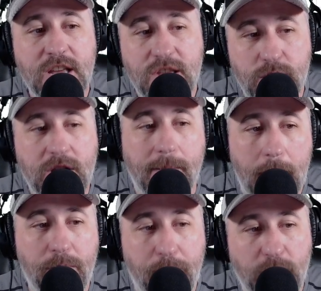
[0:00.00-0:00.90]
you would come
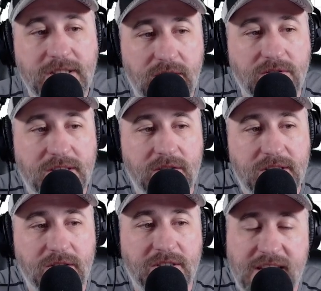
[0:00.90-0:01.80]
up with
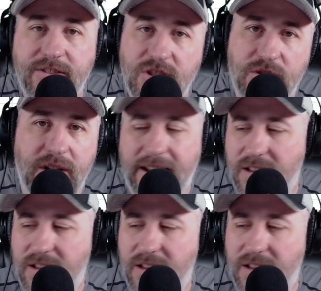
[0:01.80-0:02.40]
0.000729.